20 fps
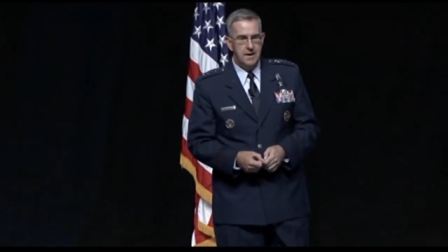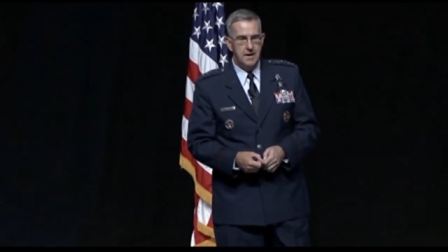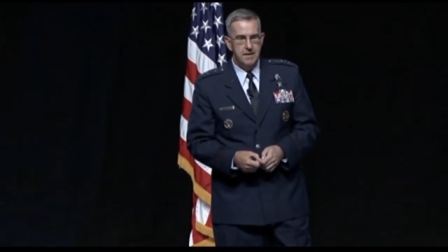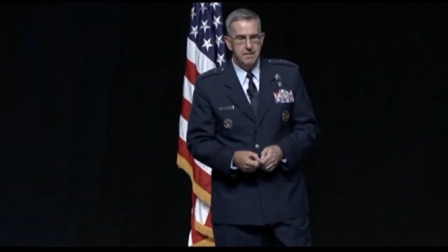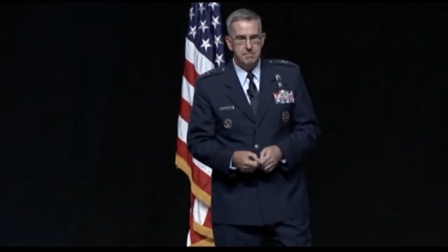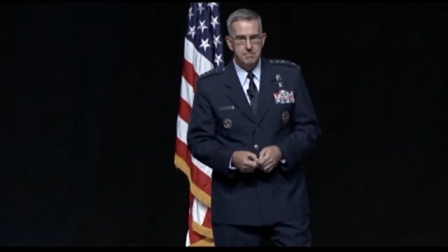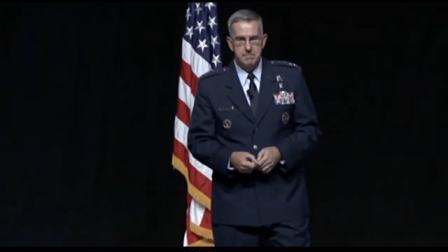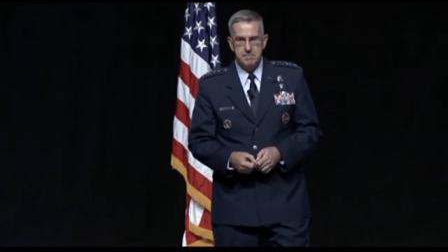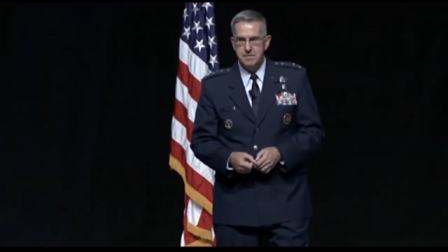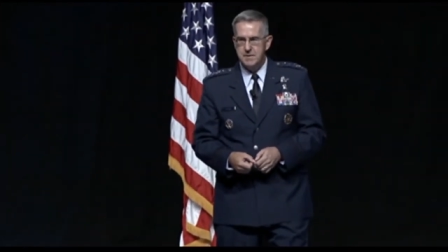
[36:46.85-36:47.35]

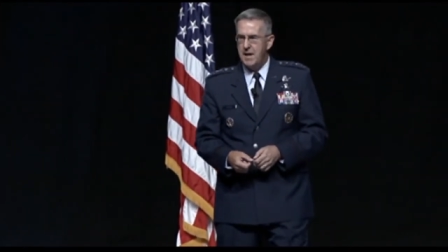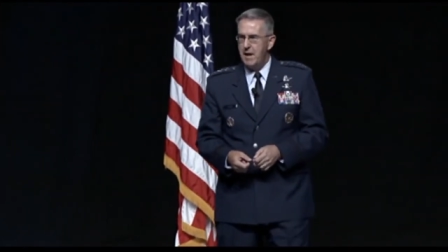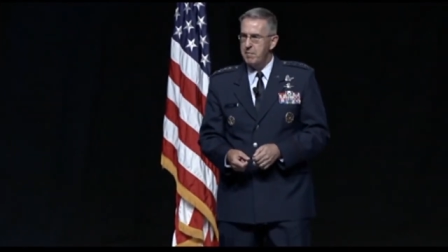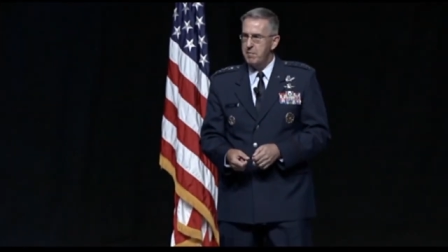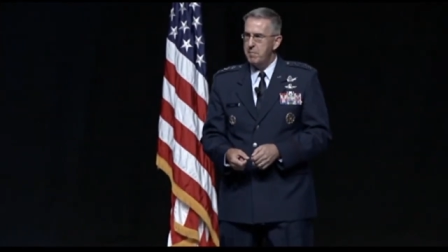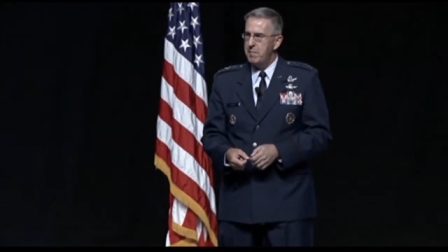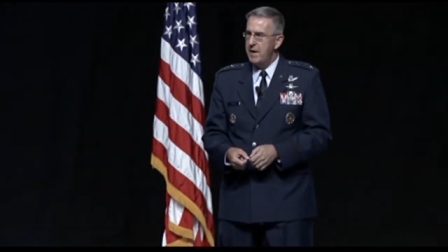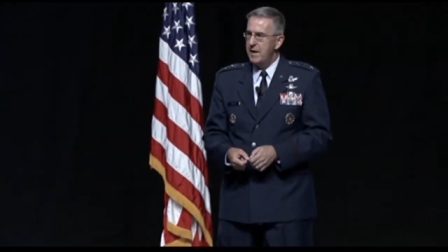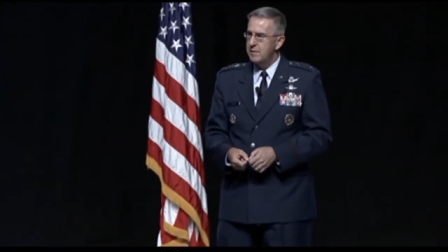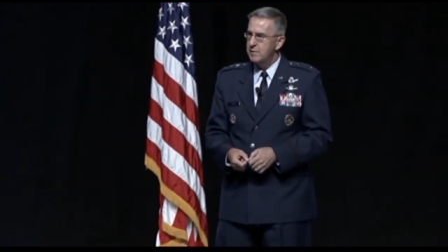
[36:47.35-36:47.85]
Uh,
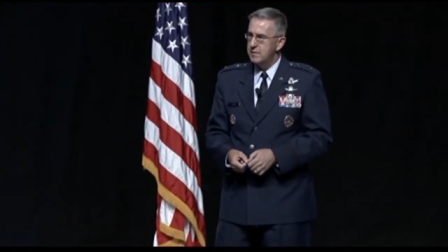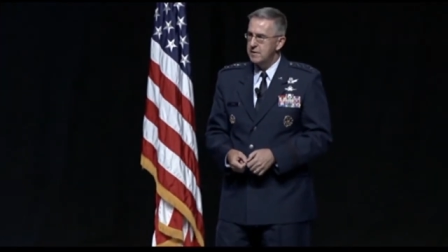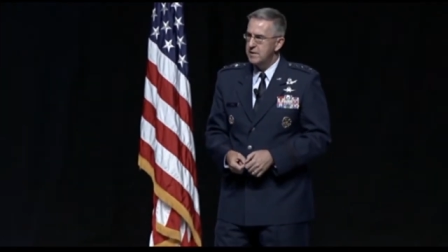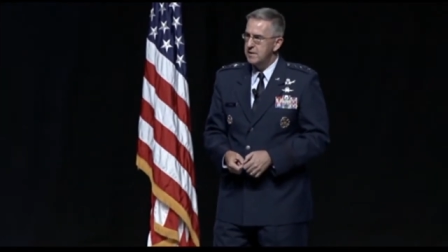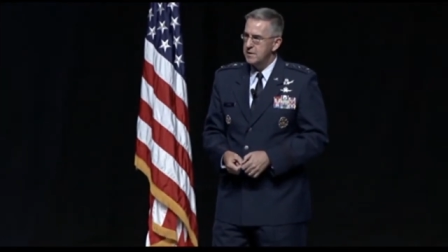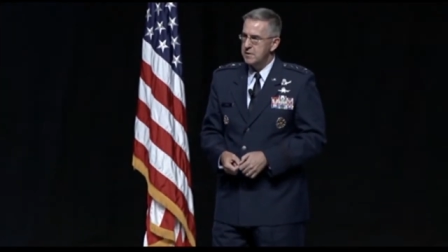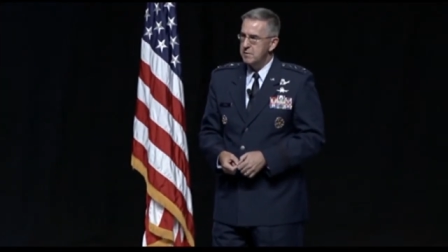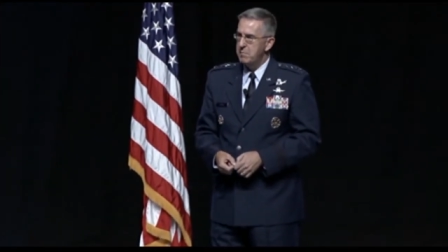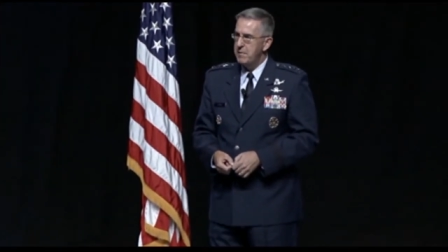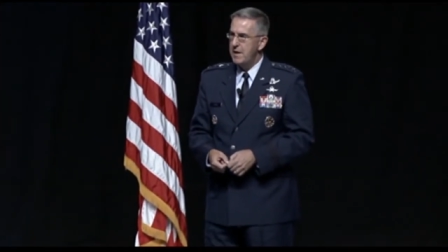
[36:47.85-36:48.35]
cyber
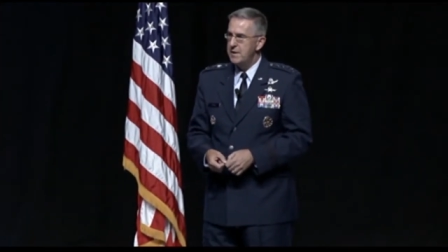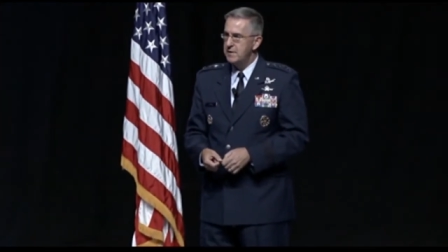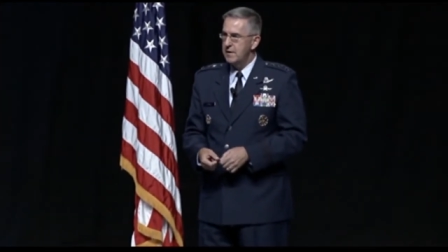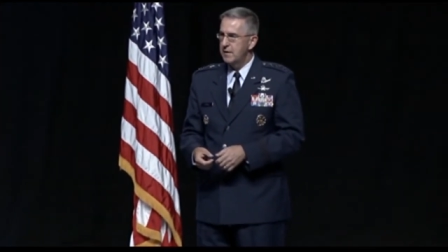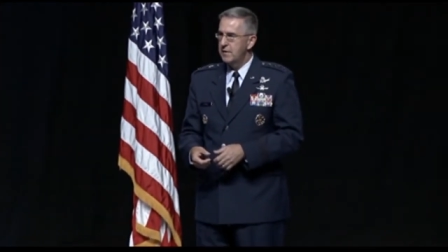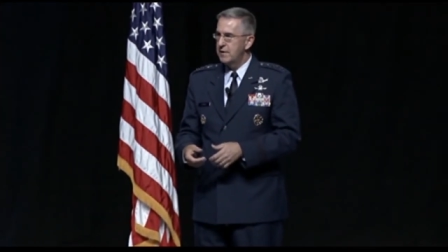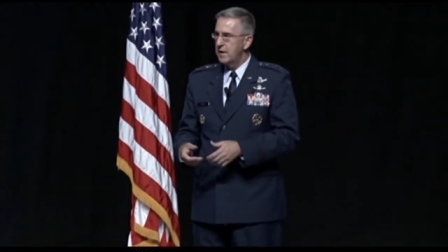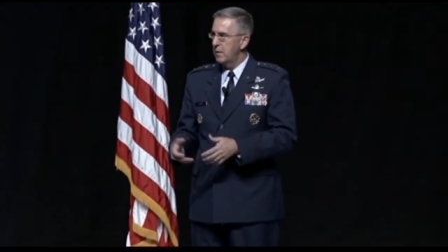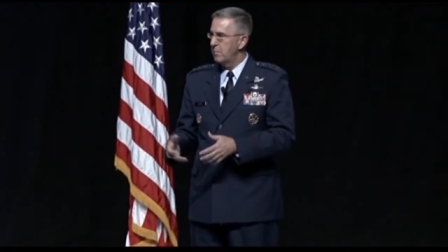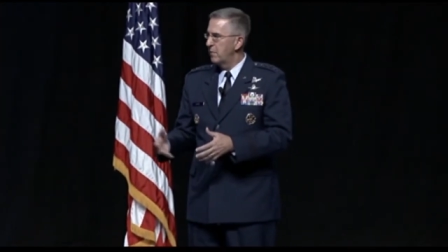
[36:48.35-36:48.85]
Patriots is an
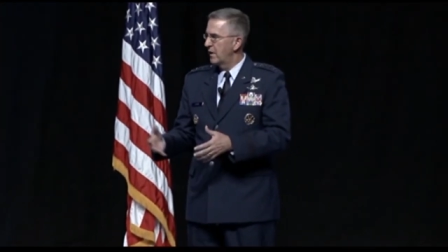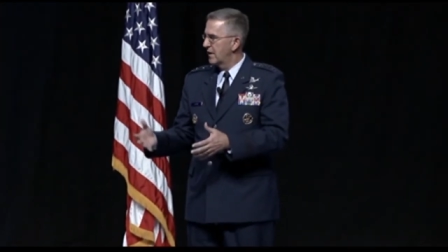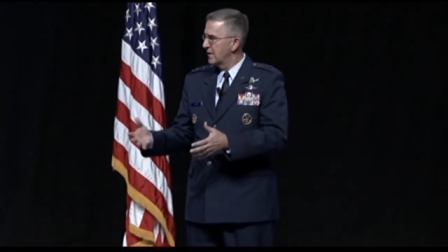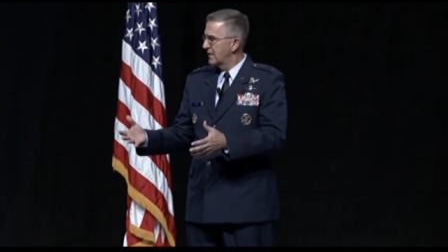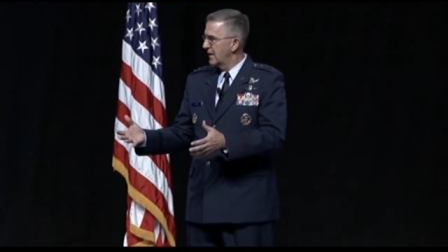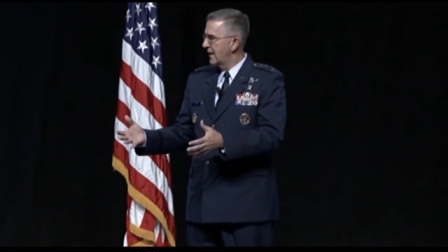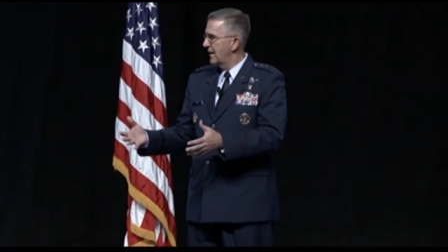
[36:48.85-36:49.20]
amazing thing